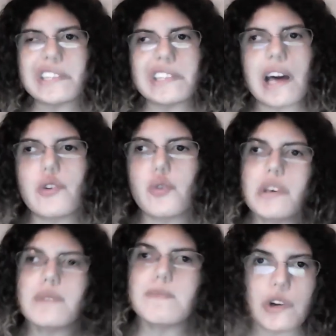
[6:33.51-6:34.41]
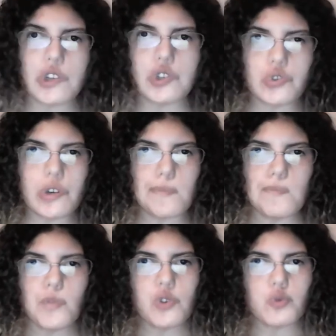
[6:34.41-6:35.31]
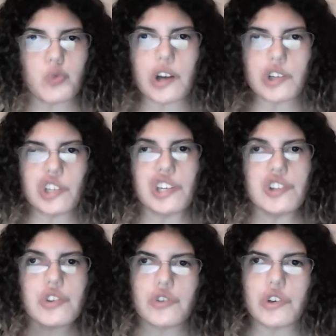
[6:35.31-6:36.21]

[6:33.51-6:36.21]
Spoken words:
partnership structure in the churches